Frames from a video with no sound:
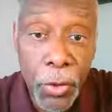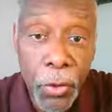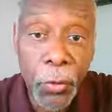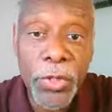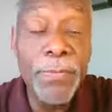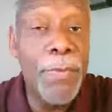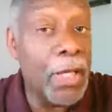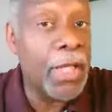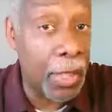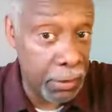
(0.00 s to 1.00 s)
was
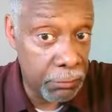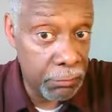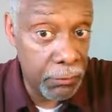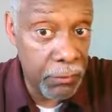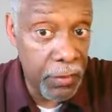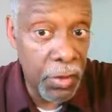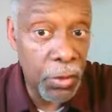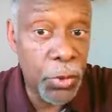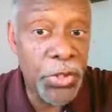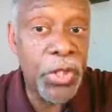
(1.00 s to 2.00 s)
Milcah,
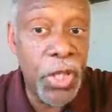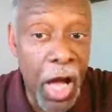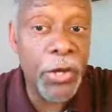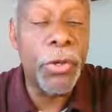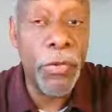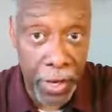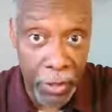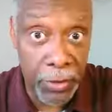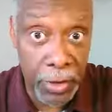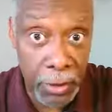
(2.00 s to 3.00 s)
who was the daughter of
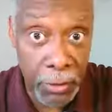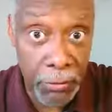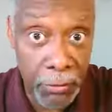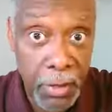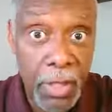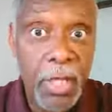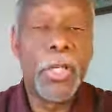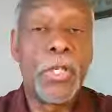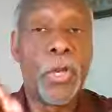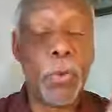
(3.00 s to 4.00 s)
Haran.
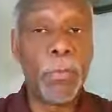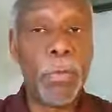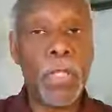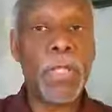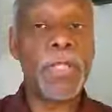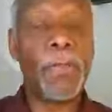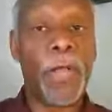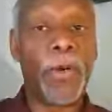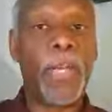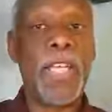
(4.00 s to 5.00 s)
So Milcah's
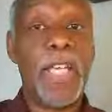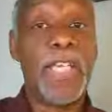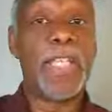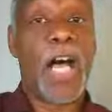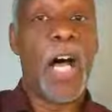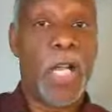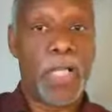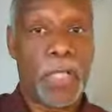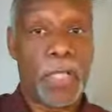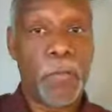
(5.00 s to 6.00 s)
marrying his
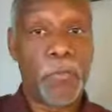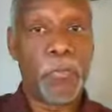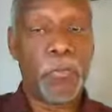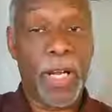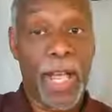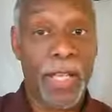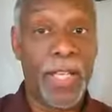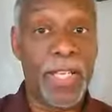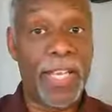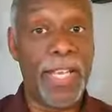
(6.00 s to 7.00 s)
aunt, but
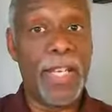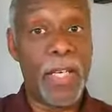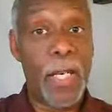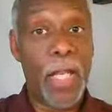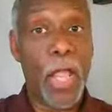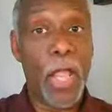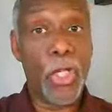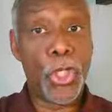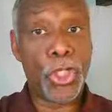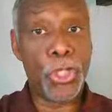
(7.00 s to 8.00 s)
again,
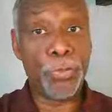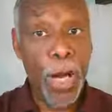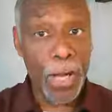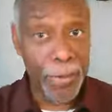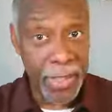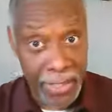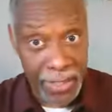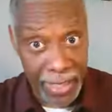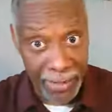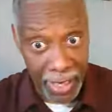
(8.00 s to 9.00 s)
she's probably his
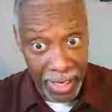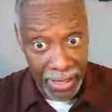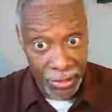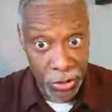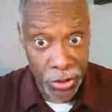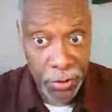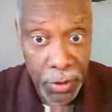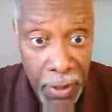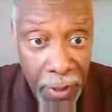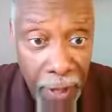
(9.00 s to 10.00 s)
same age.
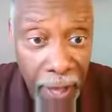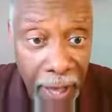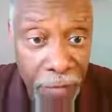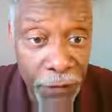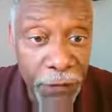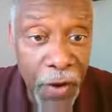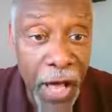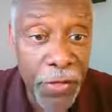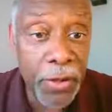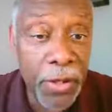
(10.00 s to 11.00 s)
And the
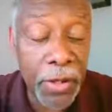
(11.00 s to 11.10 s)
father,